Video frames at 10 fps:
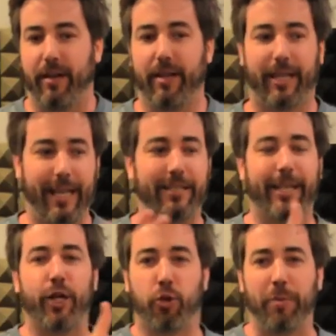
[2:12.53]
the king's
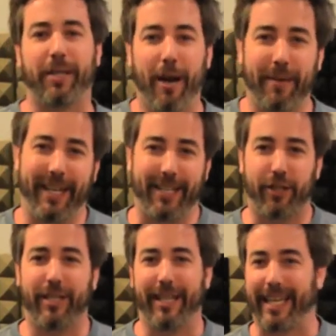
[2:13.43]
carriage will be coming in
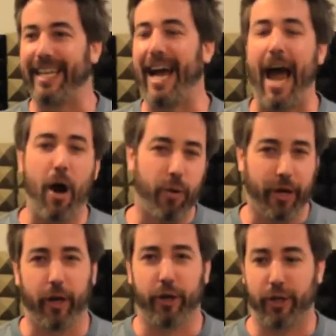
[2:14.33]
like an
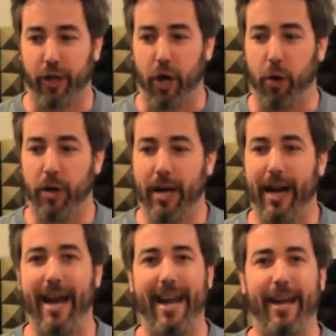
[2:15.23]
hour or so,
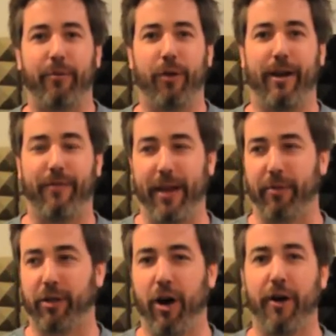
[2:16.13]
and if they
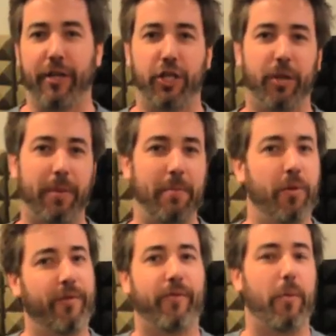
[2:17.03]
recall, they should be
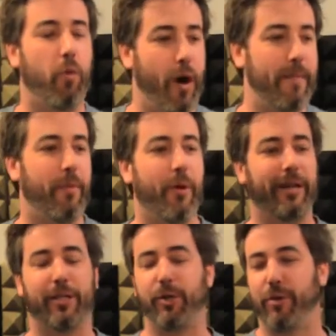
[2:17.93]
moving from one
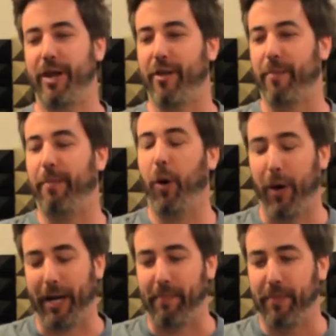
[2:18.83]
point to another
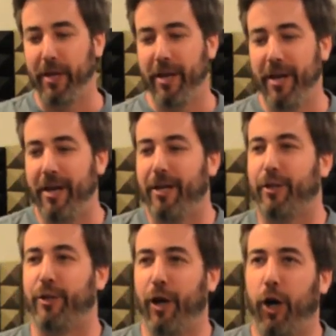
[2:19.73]
point.
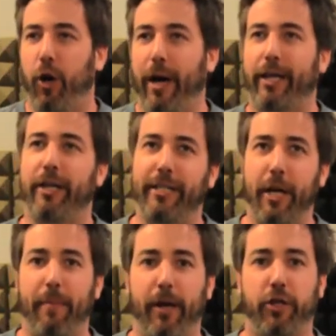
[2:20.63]
So I could have
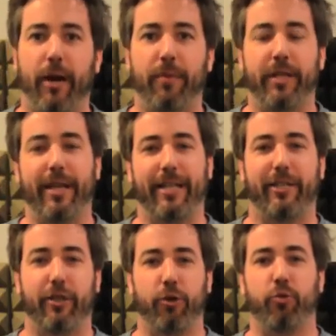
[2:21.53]
done a better job with the
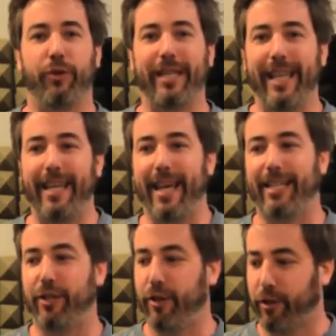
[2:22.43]
knights to relay
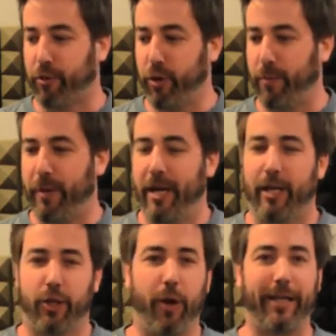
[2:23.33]
that to the group.
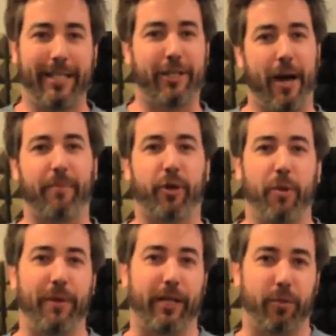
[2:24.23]
So I did stop the
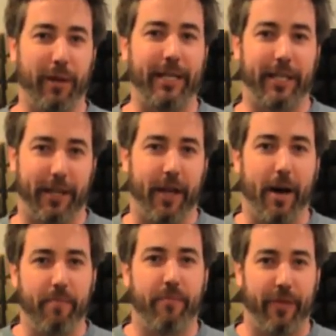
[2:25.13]
group and explain to
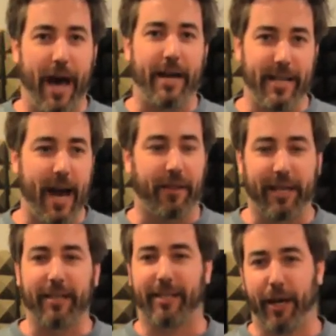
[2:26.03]
them that, yeah, the
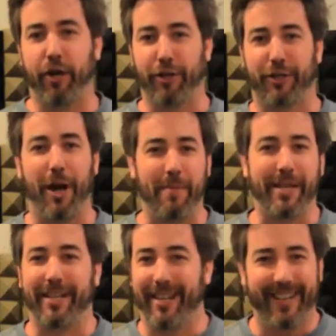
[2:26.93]
king's carriage is
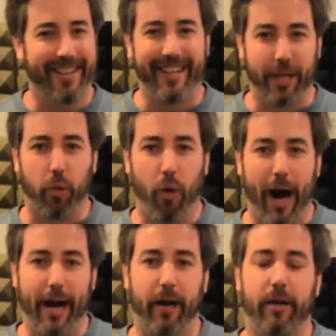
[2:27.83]
coming in a
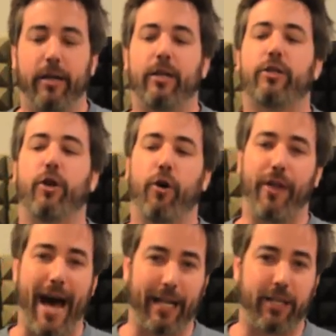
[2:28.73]
while. So
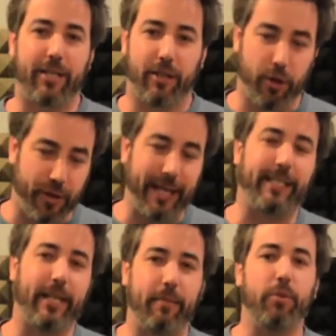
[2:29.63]
they
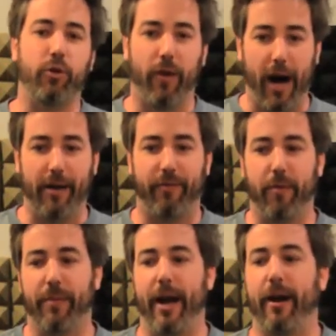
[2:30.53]
did move on
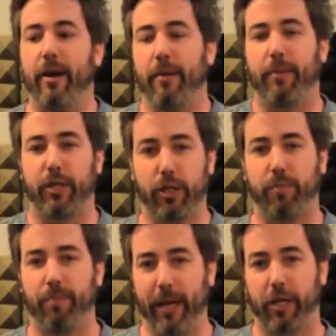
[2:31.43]
from there. But just
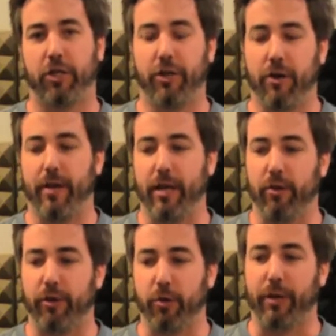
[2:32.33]
make sure that
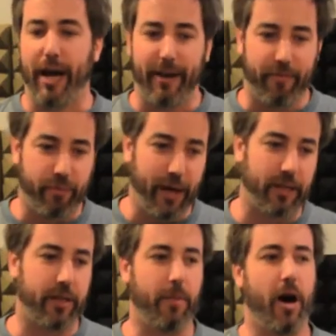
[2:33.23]
you do kind of press
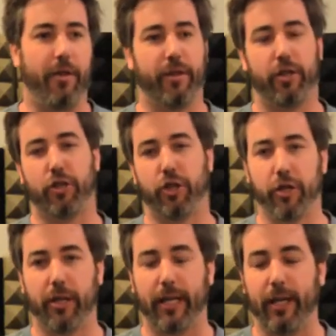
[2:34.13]
them on this
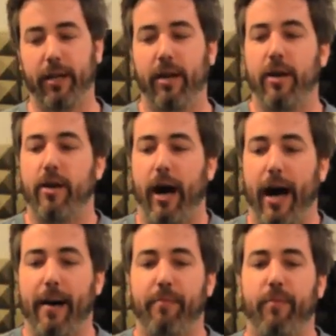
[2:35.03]
journey
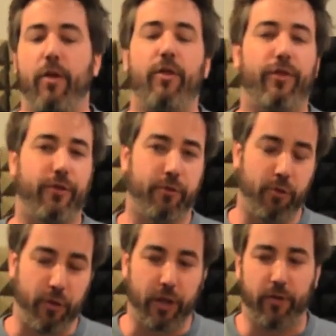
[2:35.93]

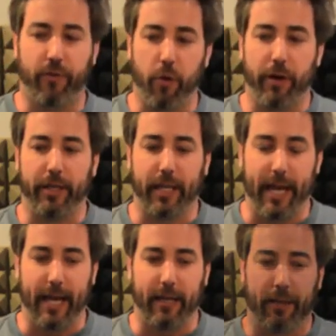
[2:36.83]
through this foreign
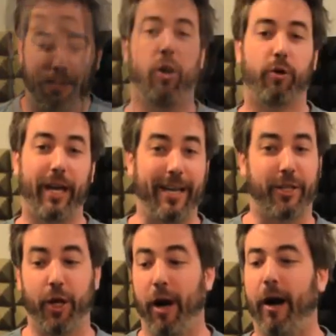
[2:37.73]
land. Okay,
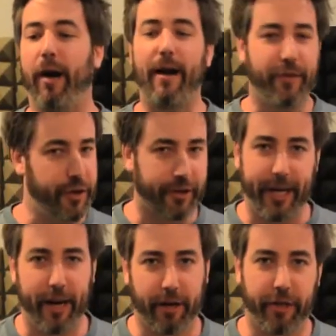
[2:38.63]
so however your
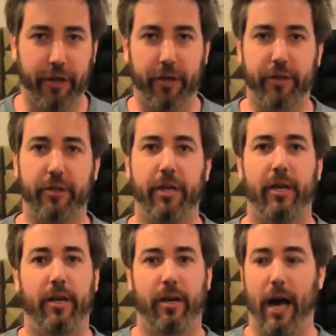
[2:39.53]
characters
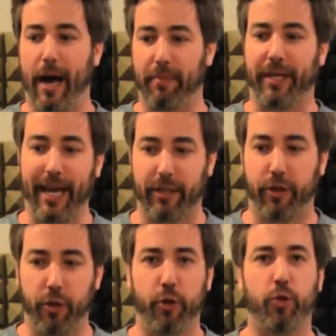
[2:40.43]
get
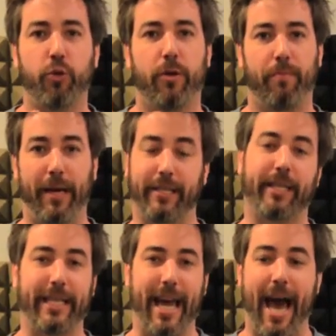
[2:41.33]
to
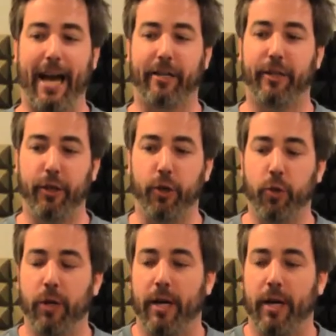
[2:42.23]
basically Act 2,